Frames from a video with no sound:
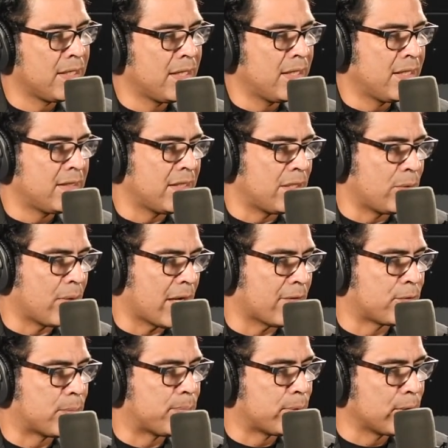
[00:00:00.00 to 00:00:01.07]
then you
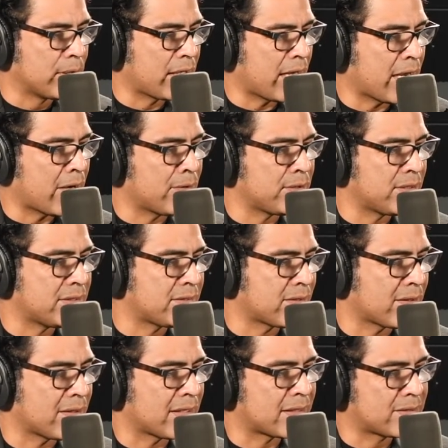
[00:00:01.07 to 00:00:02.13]
have to pull it out, then
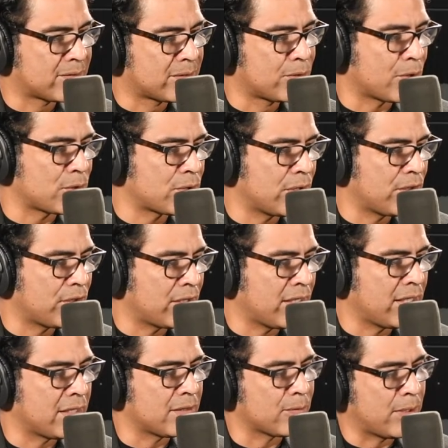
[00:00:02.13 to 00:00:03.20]
start like touching
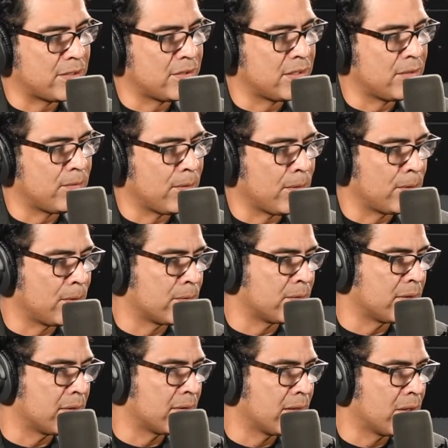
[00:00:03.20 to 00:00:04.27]
things, raising the
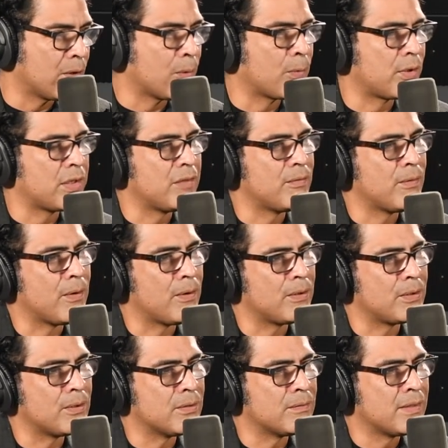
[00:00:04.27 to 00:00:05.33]
volume, lowering the
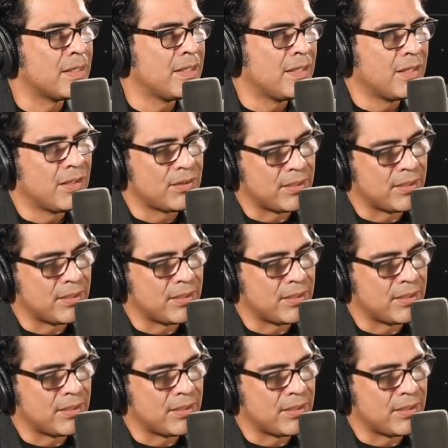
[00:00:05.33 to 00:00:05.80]
volume, gotcha.